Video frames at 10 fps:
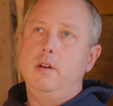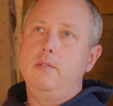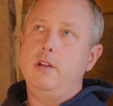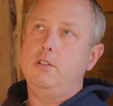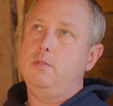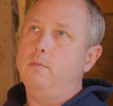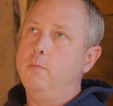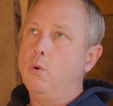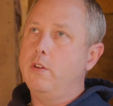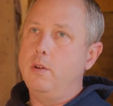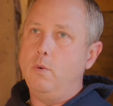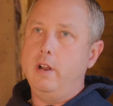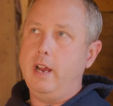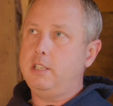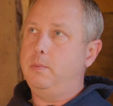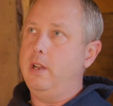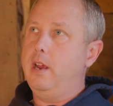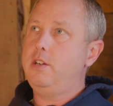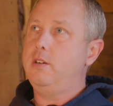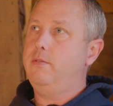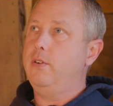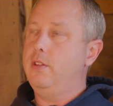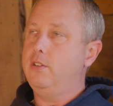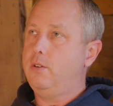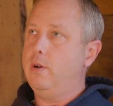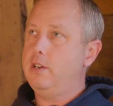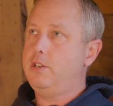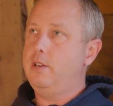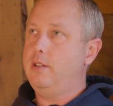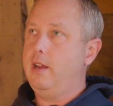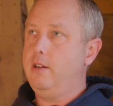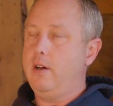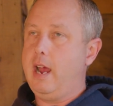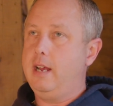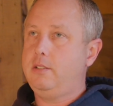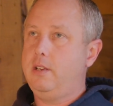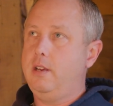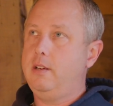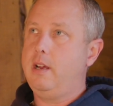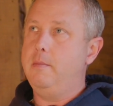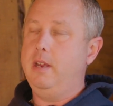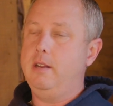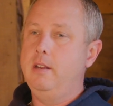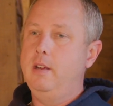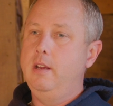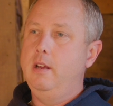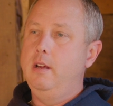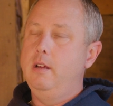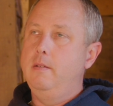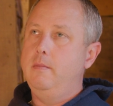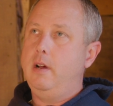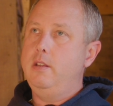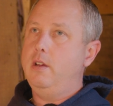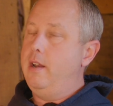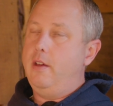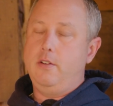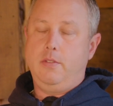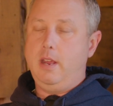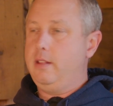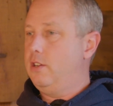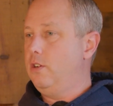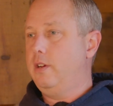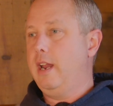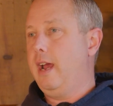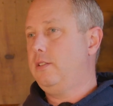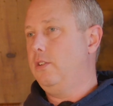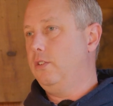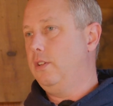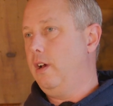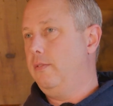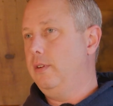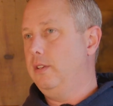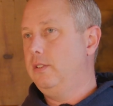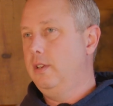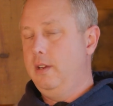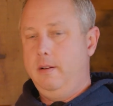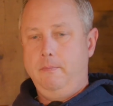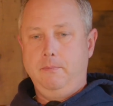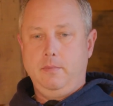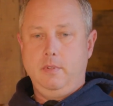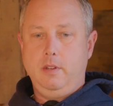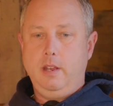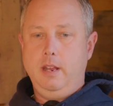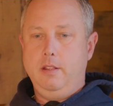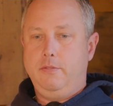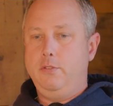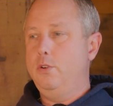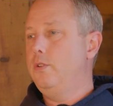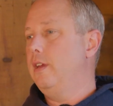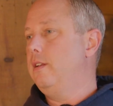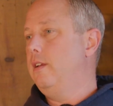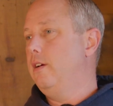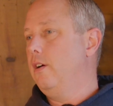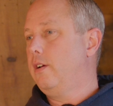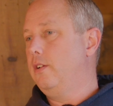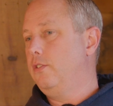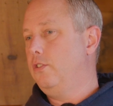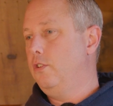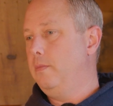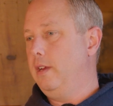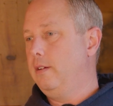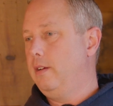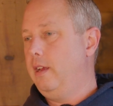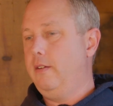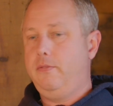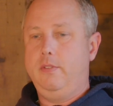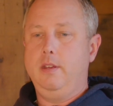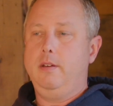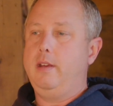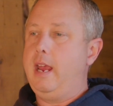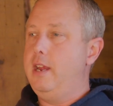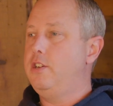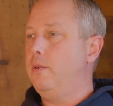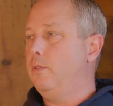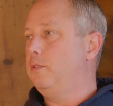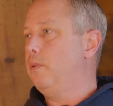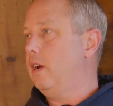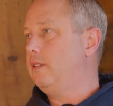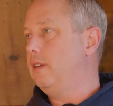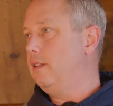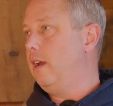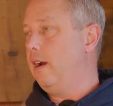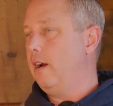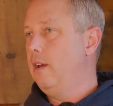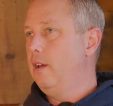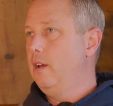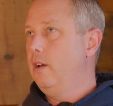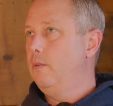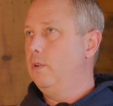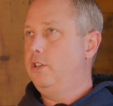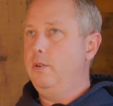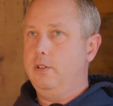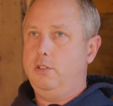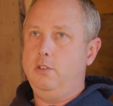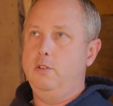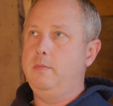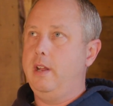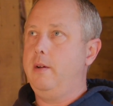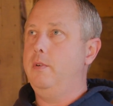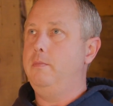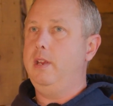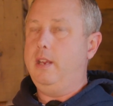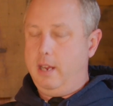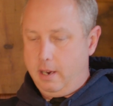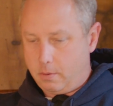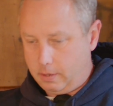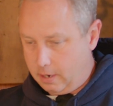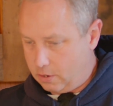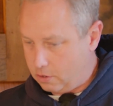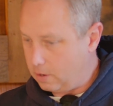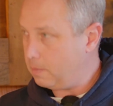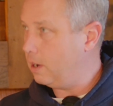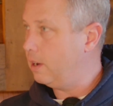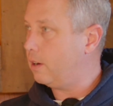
there's more than one explanation for this question that you're asking. I mean, another thing that you could ask yourself is, in the food that deer are consuming, if the agent was present there, would you assume that it would be equally distributed